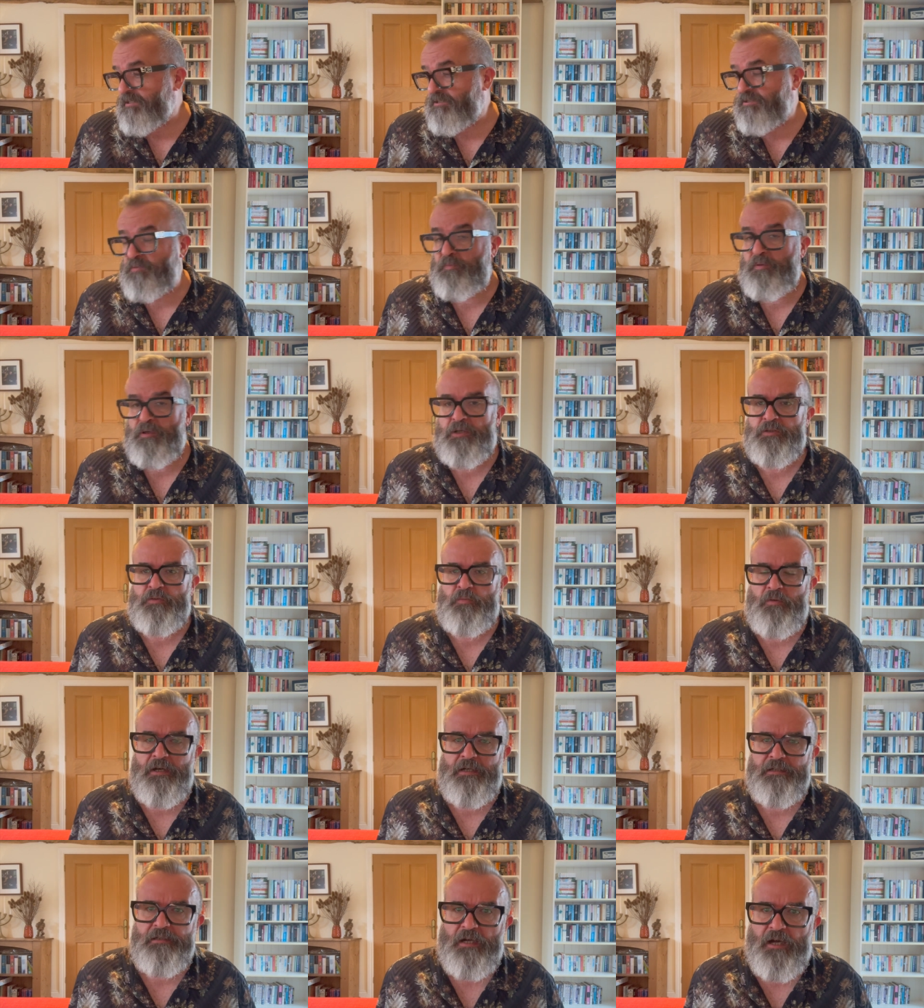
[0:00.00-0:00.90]
Spurs
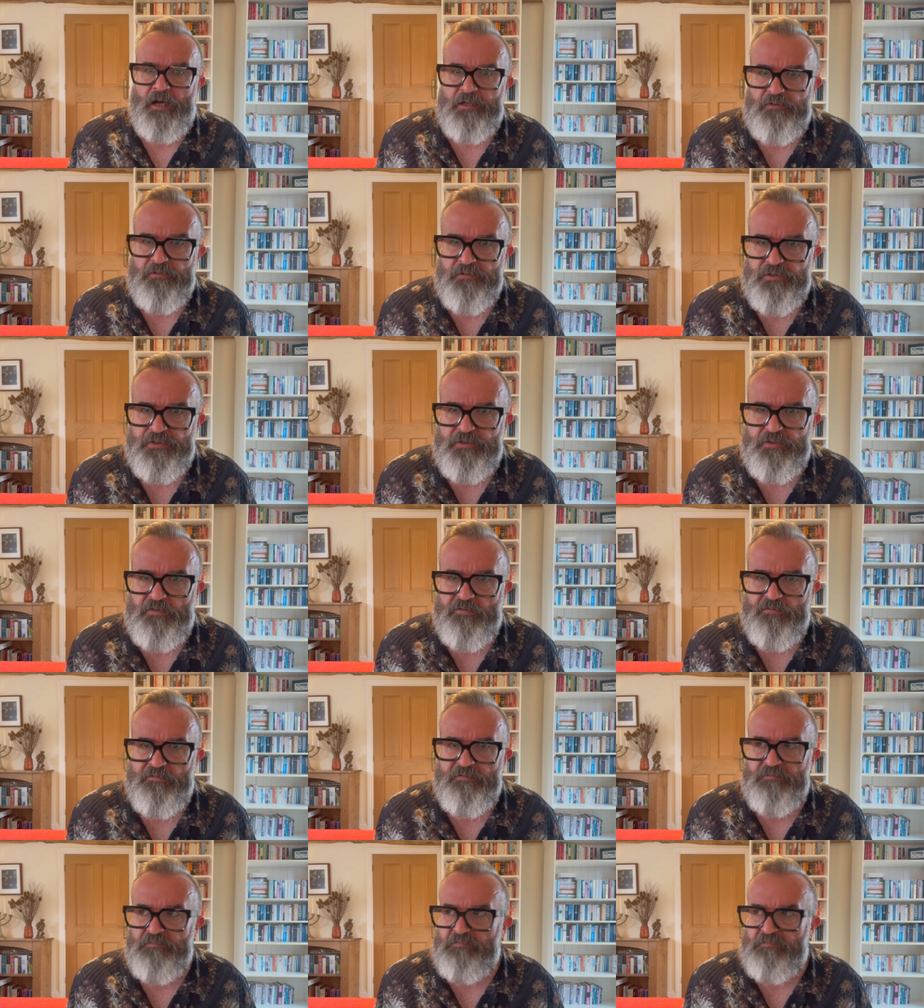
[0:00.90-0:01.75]
won. I got the score